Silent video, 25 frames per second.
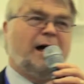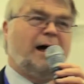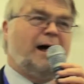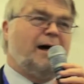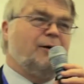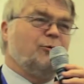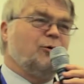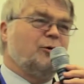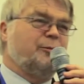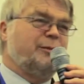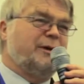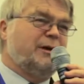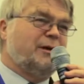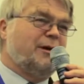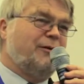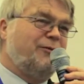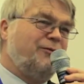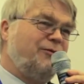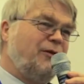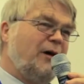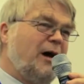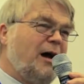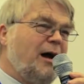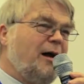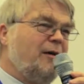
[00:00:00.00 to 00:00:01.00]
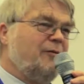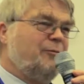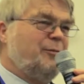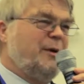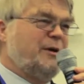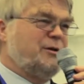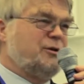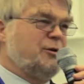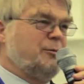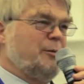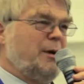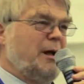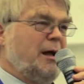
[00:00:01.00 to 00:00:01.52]
I would build a
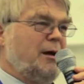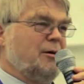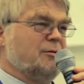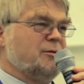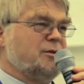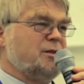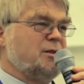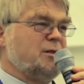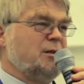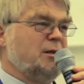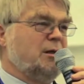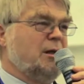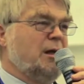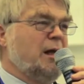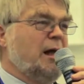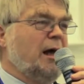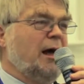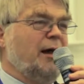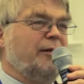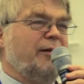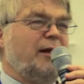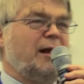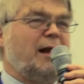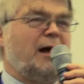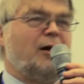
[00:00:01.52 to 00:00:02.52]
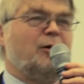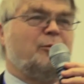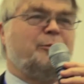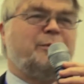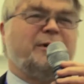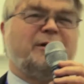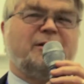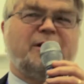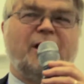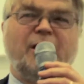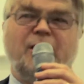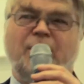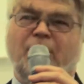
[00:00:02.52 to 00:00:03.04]
5-bedroom house, and then I would
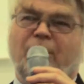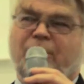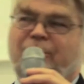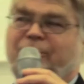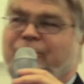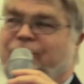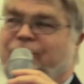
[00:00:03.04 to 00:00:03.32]
build another